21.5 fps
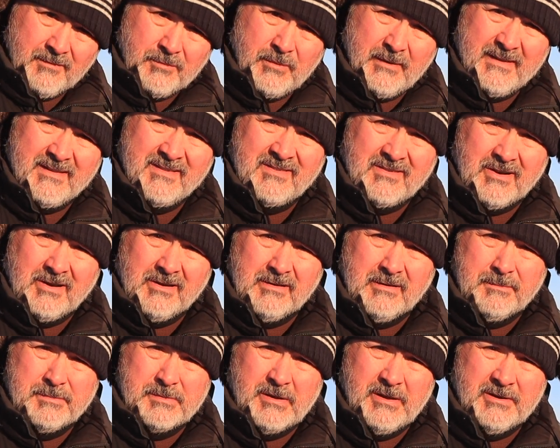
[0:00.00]
wind's
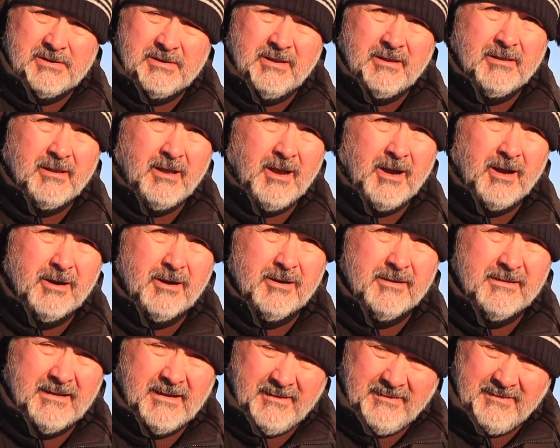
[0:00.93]
starting to blow a little
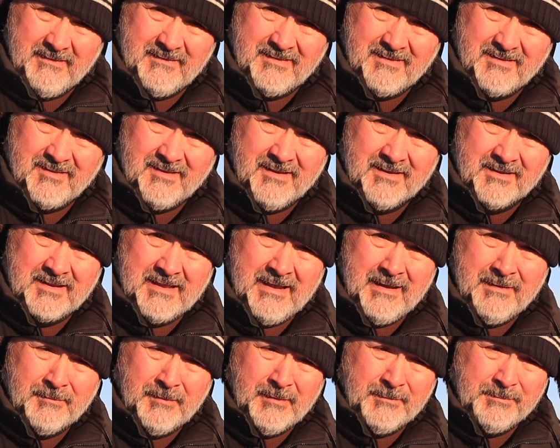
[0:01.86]
harder now that the sun
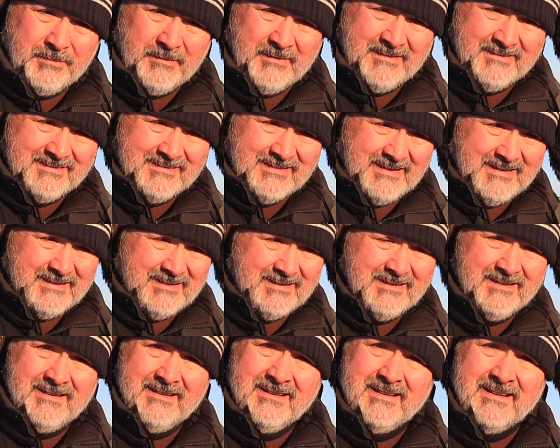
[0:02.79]
came up and uh,
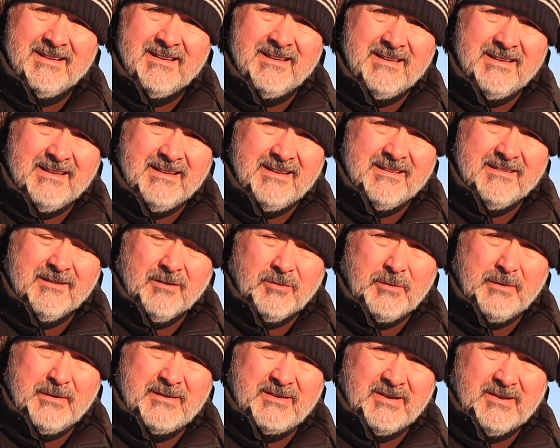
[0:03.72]
the
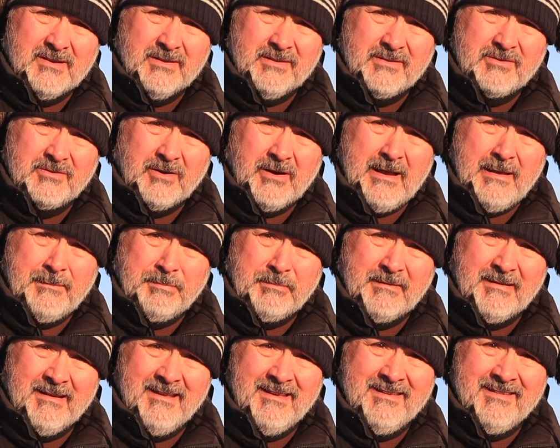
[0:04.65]
wind chill is
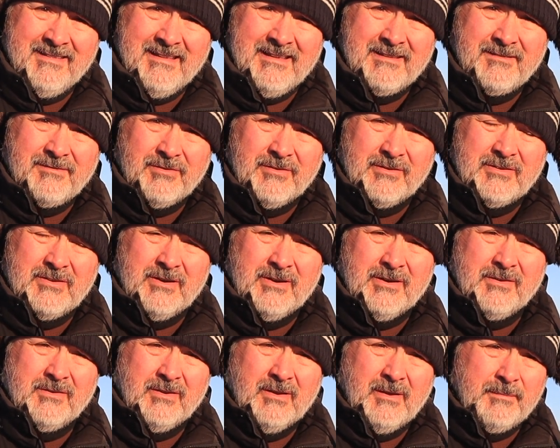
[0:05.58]
dropping, that's for
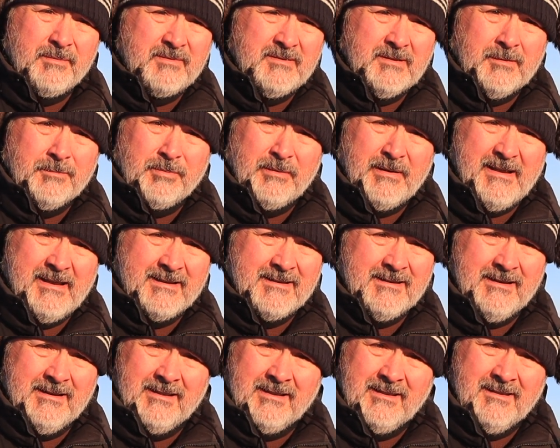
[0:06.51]
sure. So I'm still
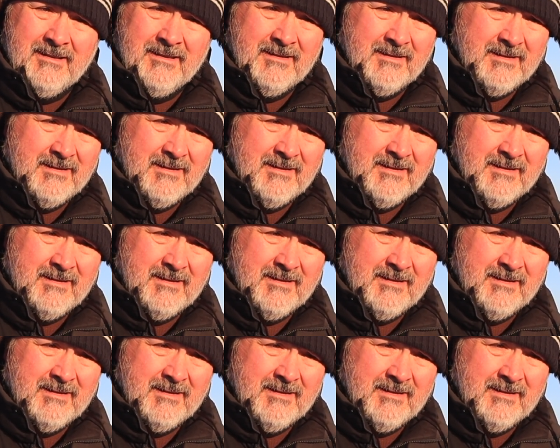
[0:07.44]
bracketing.